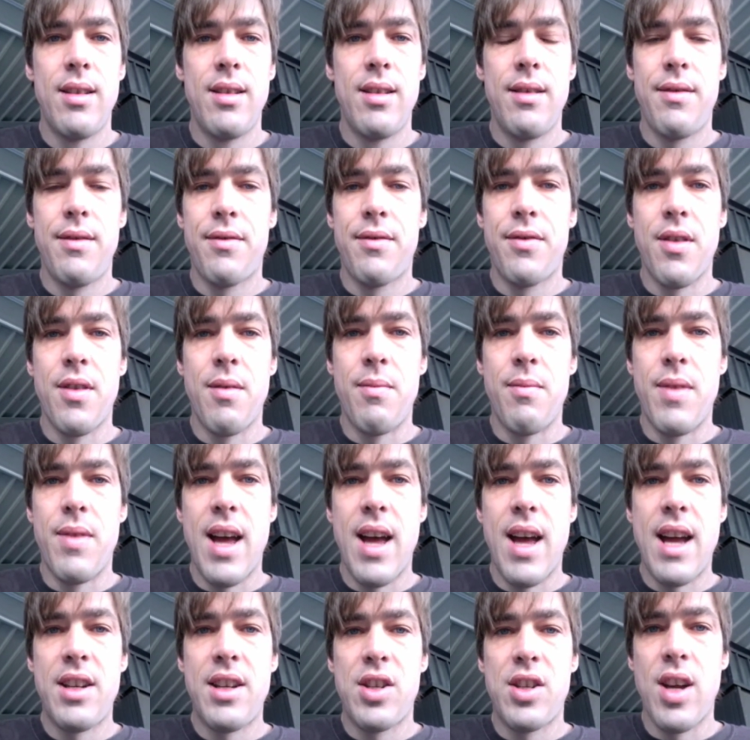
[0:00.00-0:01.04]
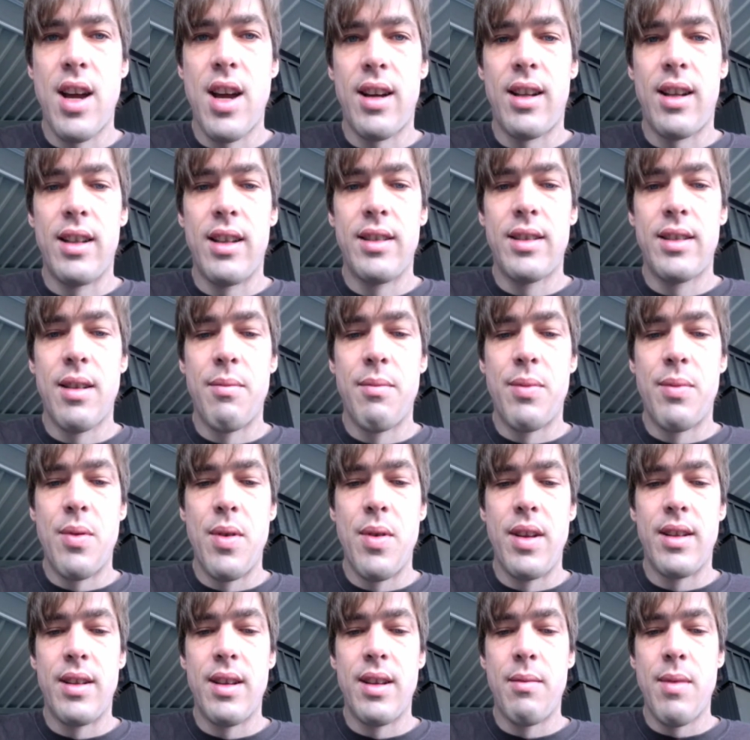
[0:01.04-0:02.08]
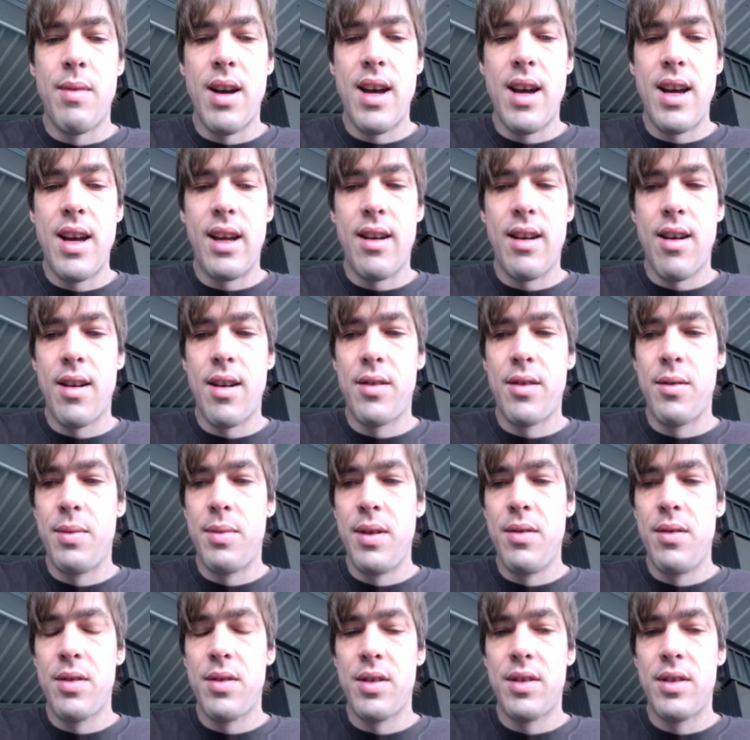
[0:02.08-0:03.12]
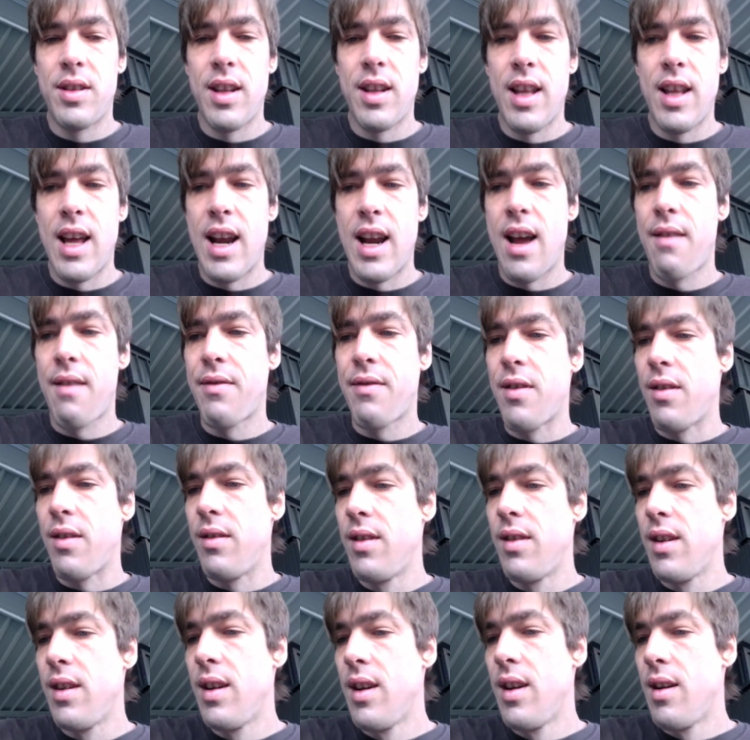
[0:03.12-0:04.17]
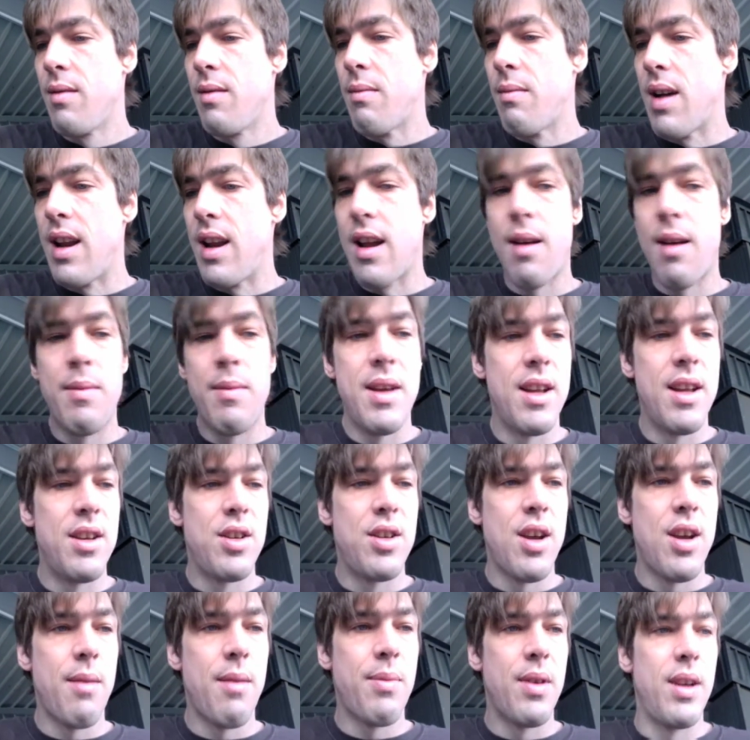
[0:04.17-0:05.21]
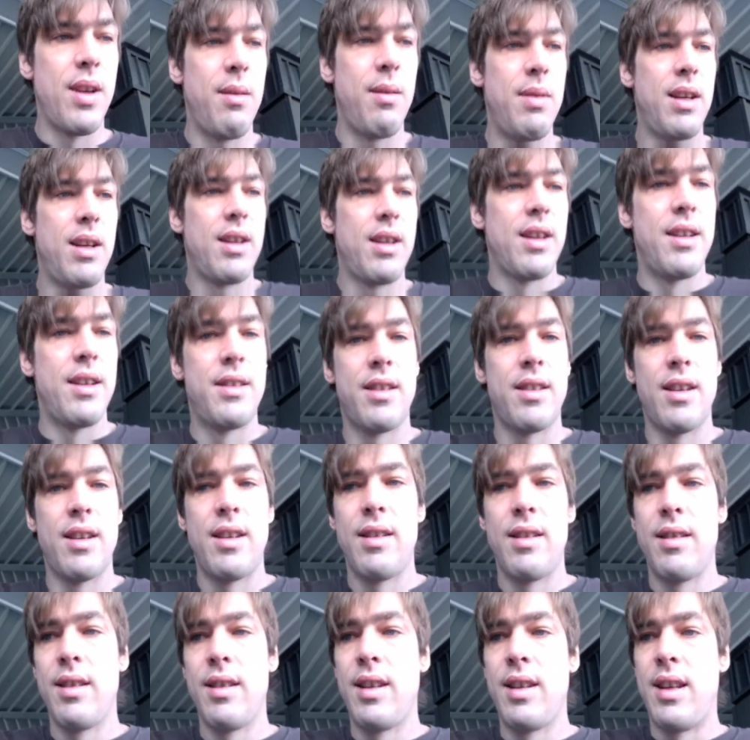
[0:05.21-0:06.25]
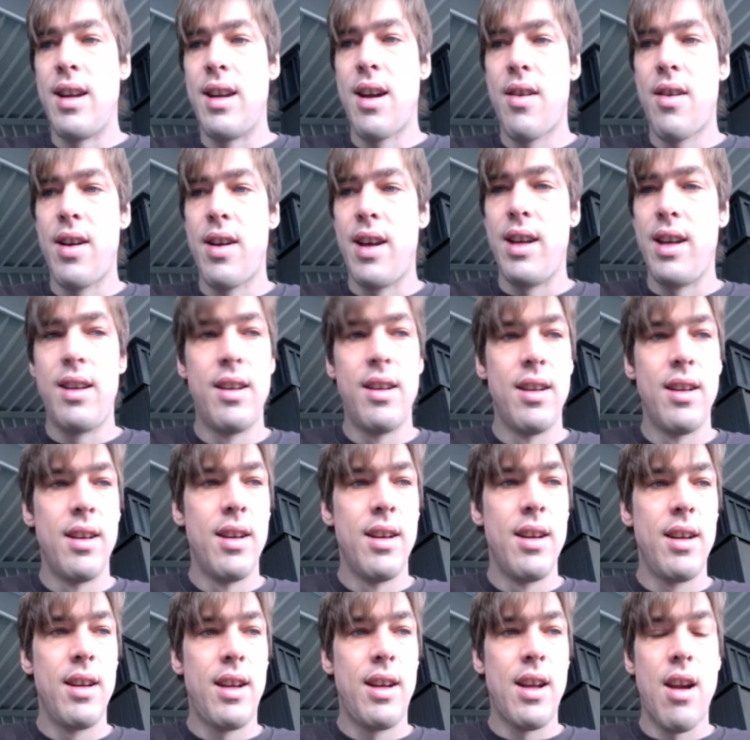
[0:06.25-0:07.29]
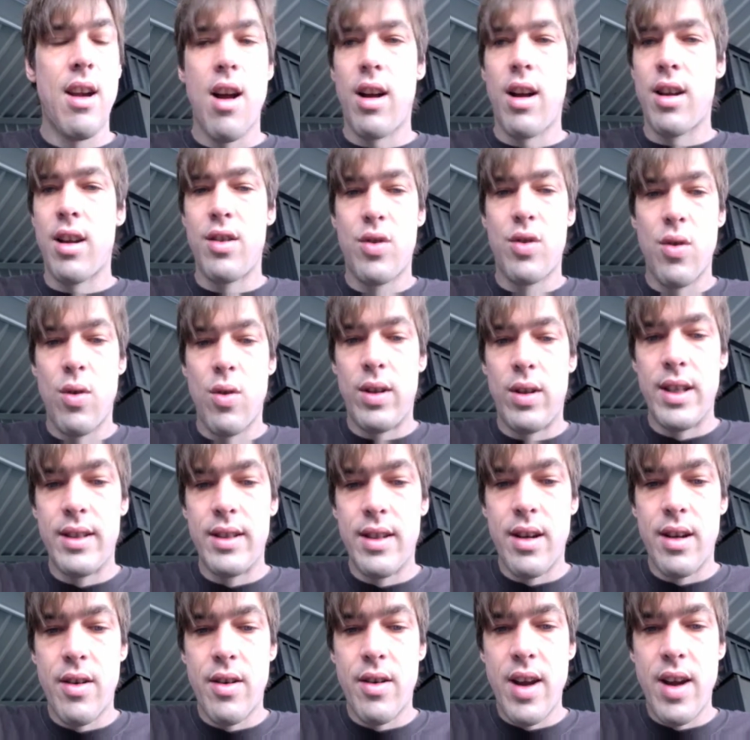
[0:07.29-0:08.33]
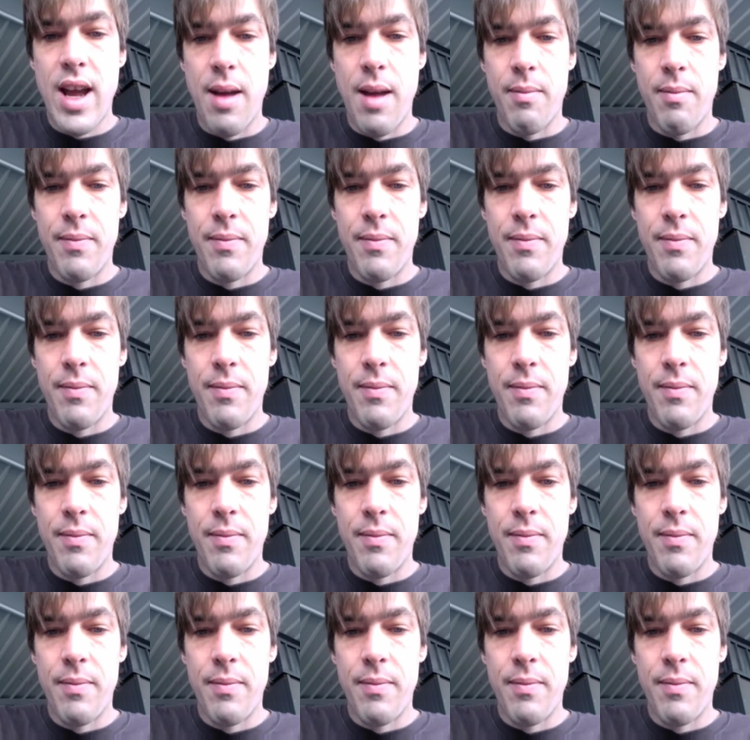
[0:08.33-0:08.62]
from that channel at some point, that my contributions to that effort might not be in jeopardy because Gary cannot control his inner ape.